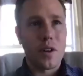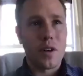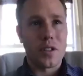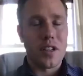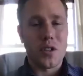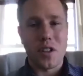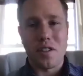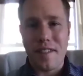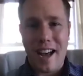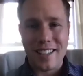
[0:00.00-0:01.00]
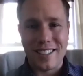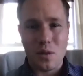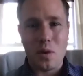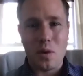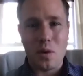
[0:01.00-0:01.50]
you want to just touch on the
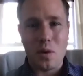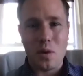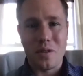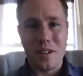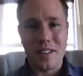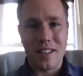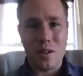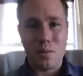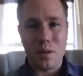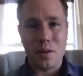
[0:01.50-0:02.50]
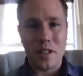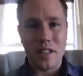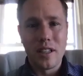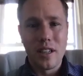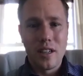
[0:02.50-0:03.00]
fasting window too, I think that would be
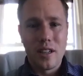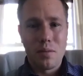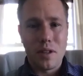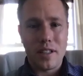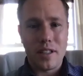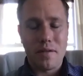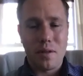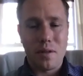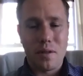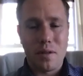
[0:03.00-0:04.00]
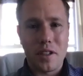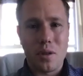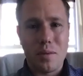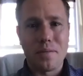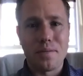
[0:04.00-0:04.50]
pretty neat for people
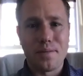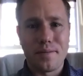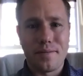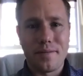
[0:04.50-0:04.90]
to hear about.